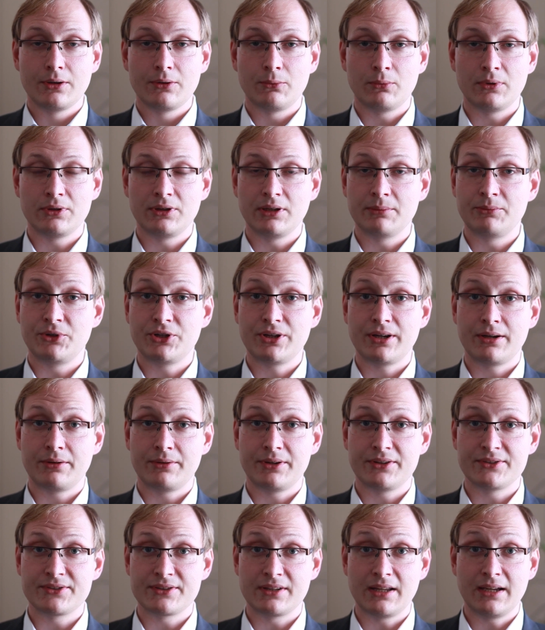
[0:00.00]
What
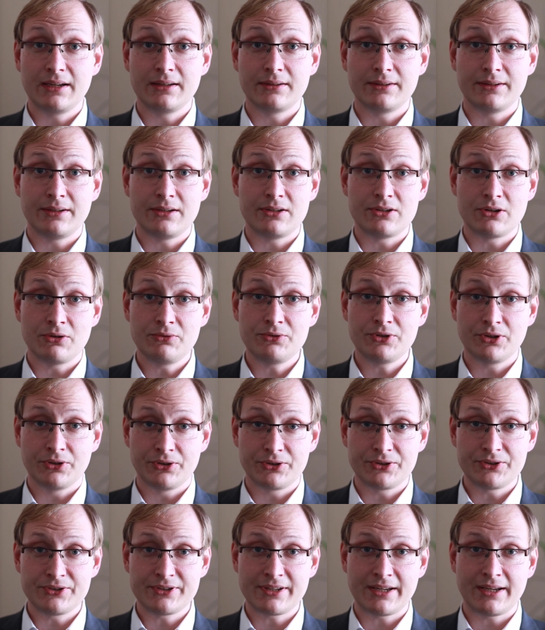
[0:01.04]
libertarians likely don't
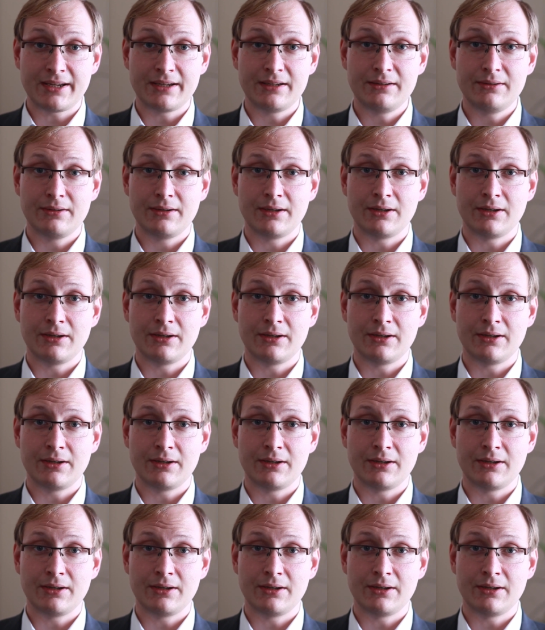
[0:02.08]
understand,